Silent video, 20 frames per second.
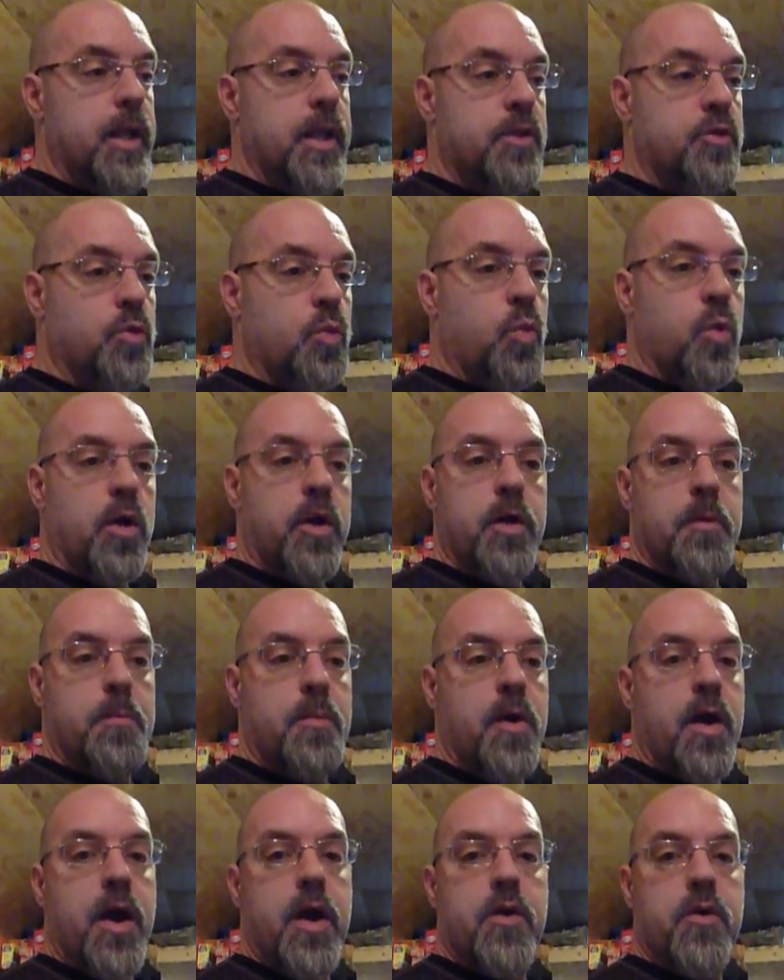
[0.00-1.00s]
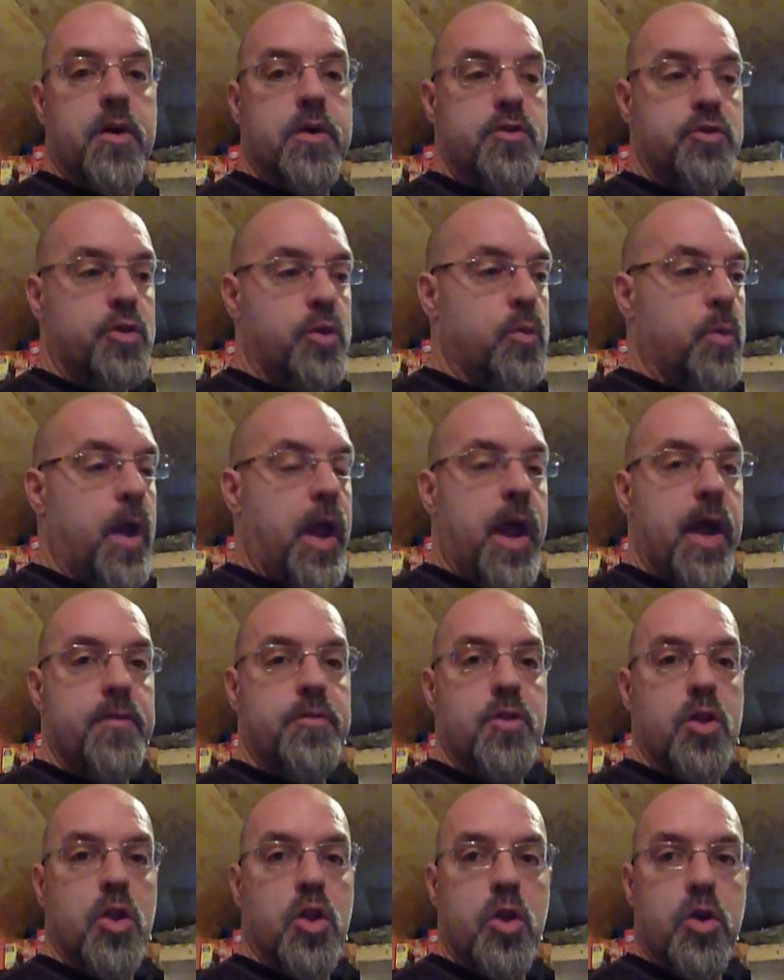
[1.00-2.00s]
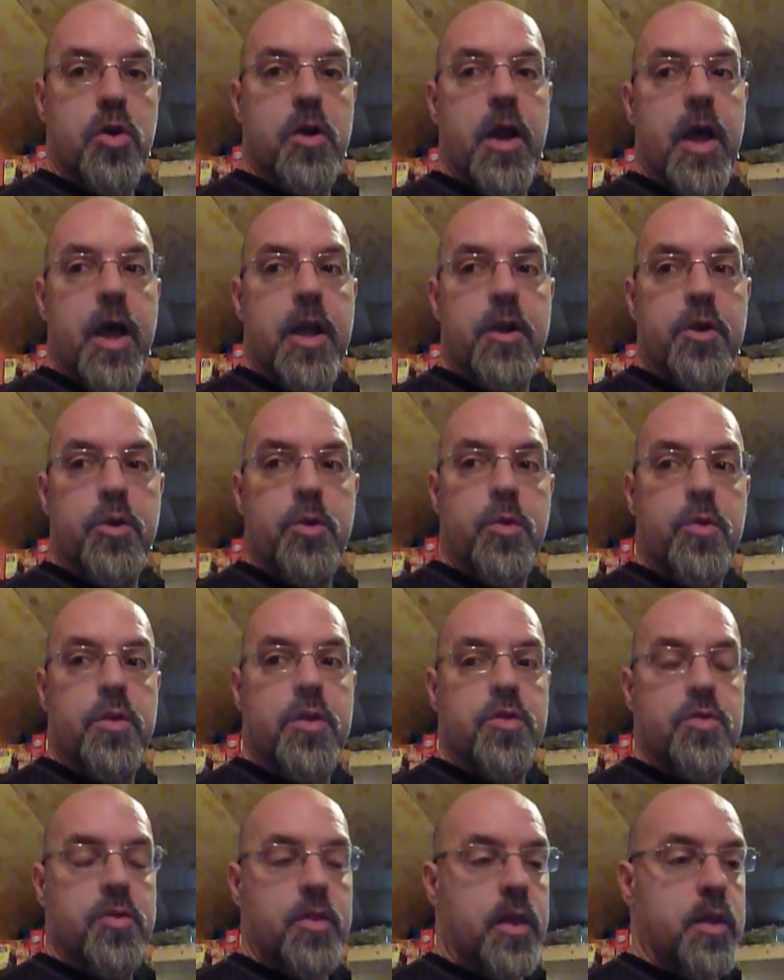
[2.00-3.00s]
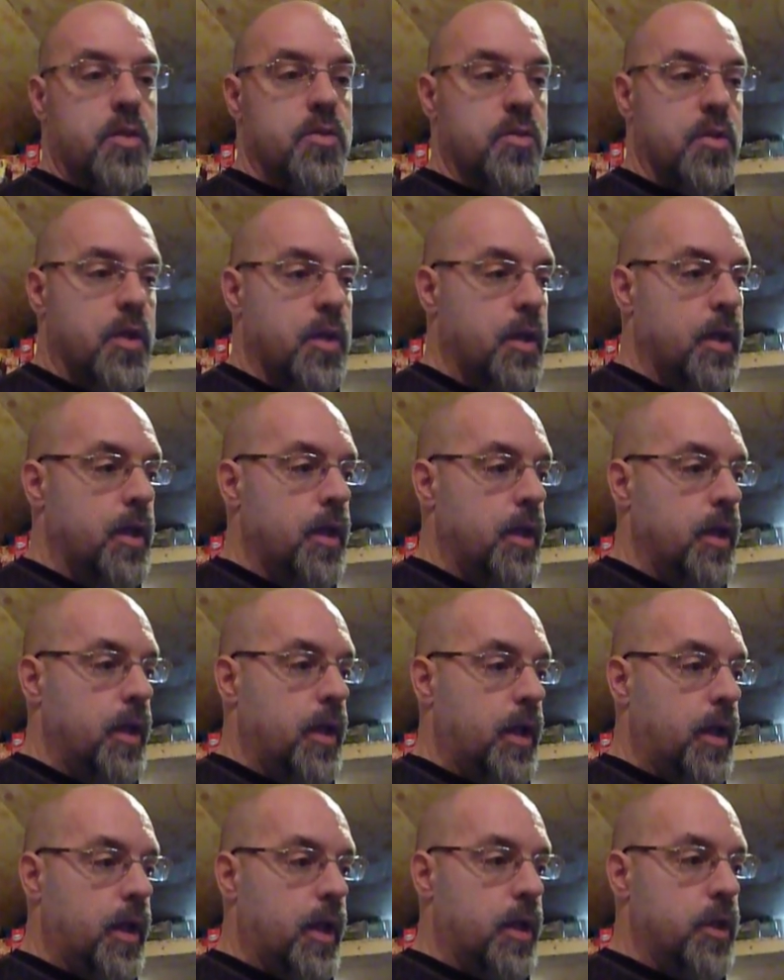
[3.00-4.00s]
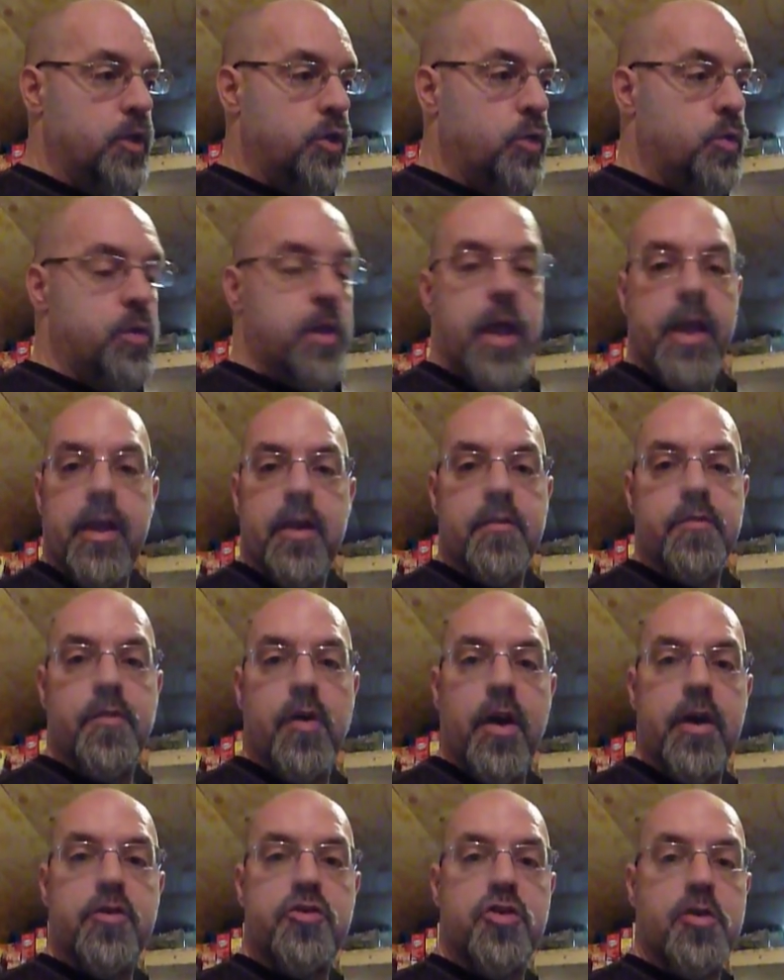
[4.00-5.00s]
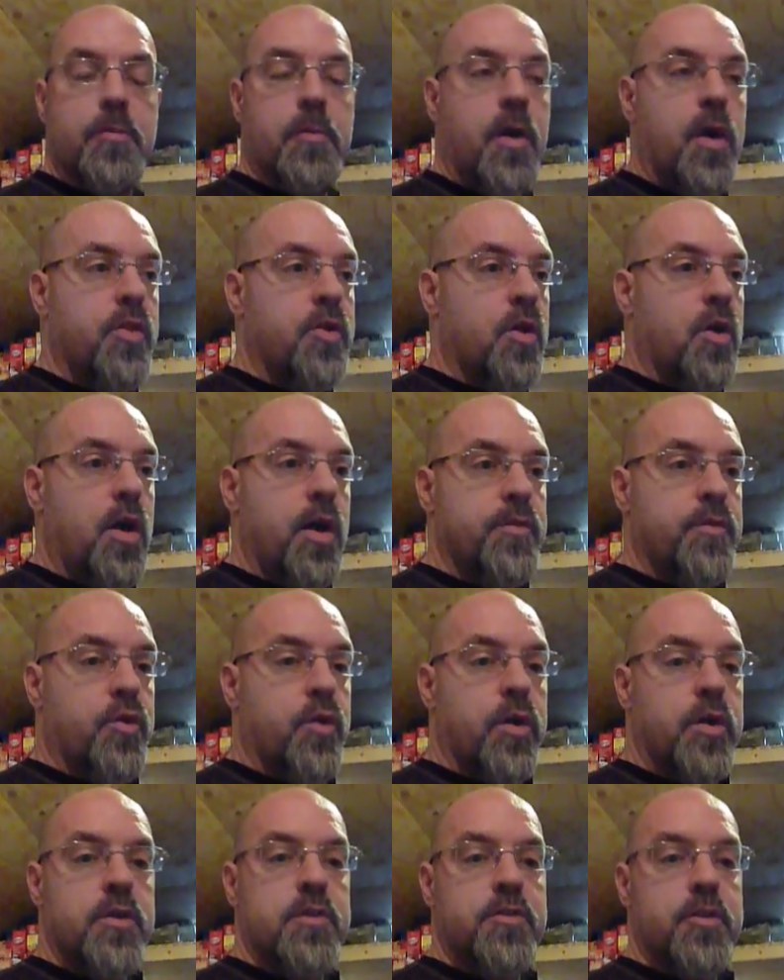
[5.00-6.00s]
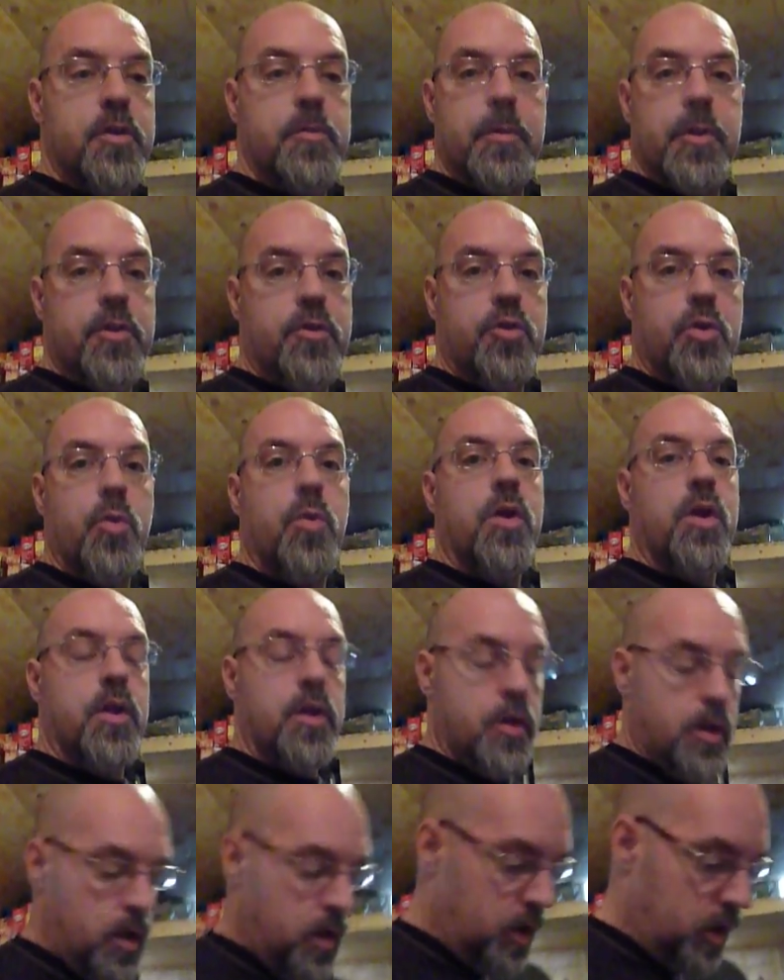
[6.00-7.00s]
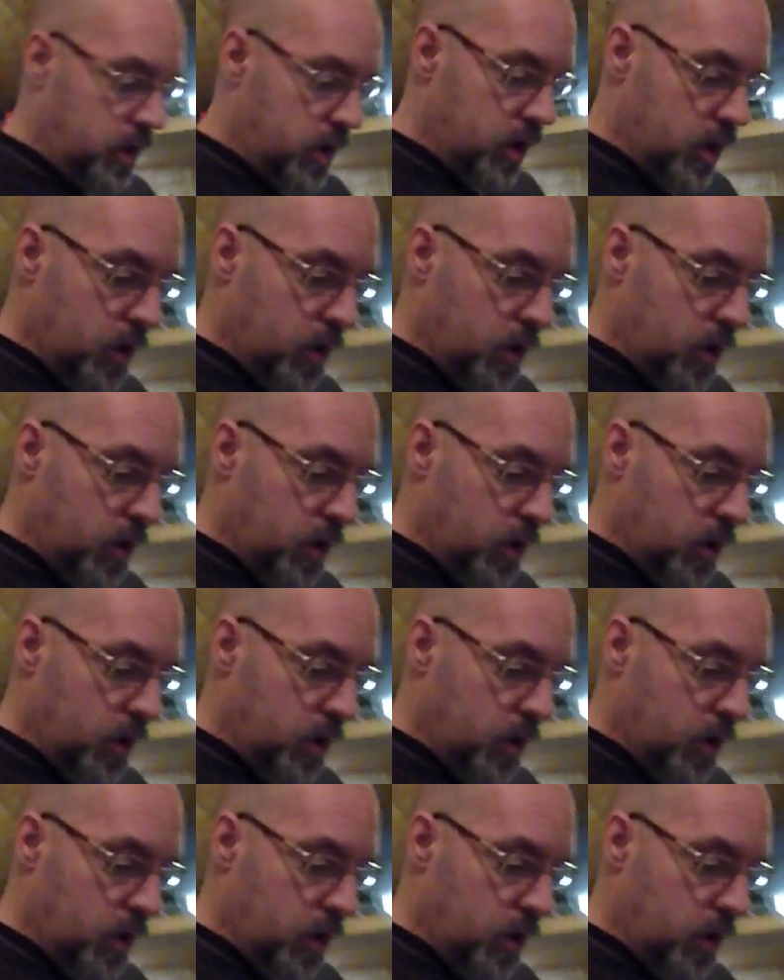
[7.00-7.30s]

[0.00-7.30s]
it's a work in progress. You have to learn how to do these things, and you take advice from other operators that have been doing it. You